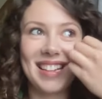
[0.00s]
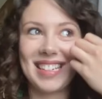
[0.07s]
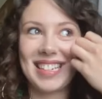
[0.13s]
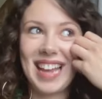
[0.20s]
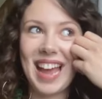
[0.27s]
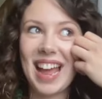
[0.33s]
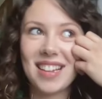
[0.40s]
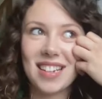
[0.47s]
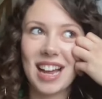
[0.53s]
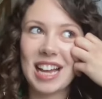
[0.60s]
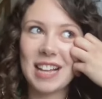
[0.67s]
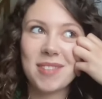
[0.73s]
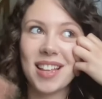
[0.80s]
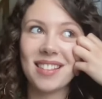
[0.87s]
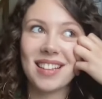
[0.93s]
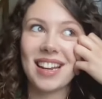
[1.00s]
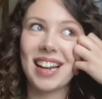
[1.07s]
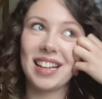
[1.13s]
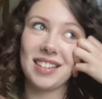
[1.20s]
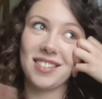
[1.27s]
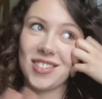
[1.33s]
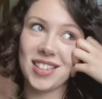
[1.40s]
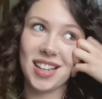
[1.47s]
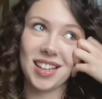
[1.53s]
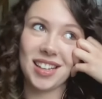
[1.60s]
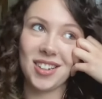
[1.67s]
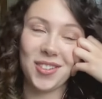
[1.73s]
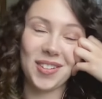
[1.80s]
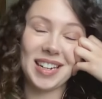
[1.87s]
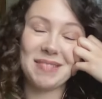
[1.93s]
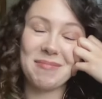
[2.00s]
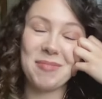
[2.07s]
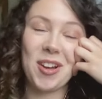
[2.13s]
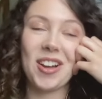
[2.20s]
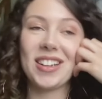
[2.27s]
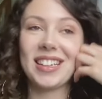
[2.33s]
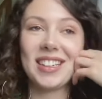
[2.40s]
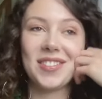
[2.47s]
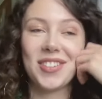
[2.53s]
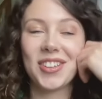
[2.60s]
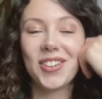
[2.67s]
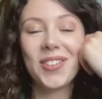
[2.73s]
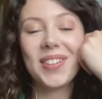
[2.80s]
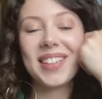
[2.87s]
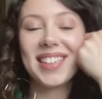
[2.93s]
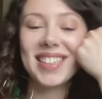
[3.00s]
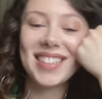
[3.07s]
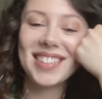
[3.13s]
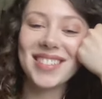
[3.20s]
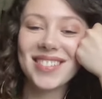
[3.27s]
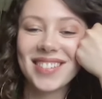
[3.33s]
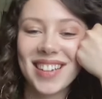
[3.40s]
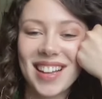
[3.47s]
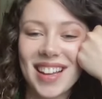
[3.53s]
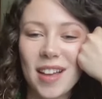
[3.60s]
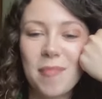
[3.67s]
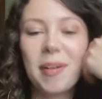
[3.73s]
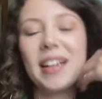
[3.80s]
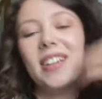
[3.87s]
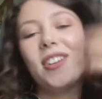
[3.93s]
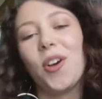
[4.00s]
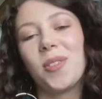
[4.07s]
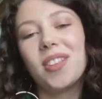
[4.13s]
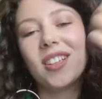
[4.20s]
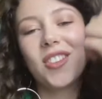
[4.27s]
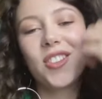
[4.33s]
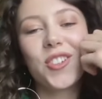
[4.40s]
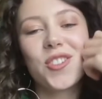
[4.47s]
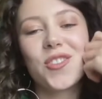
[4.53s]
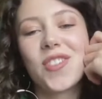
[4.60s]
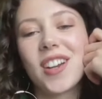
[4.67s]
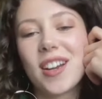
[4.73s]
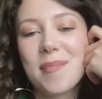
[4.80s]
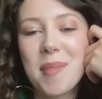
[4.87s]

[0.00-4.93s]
10 times and then i was like you know what i'm not even going to but yeah. no th- there's very